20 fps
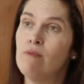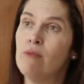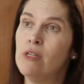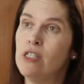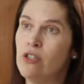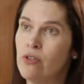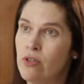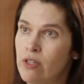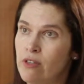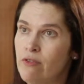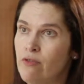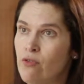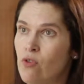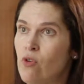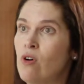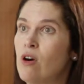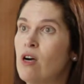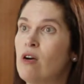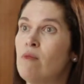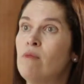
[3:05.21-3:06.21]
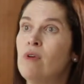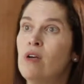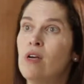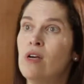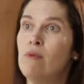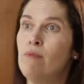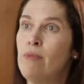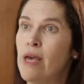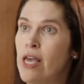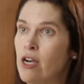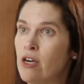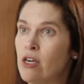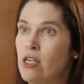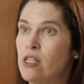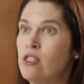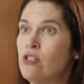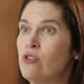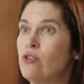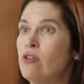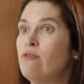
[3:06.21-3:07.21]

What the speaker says: but to inform parents,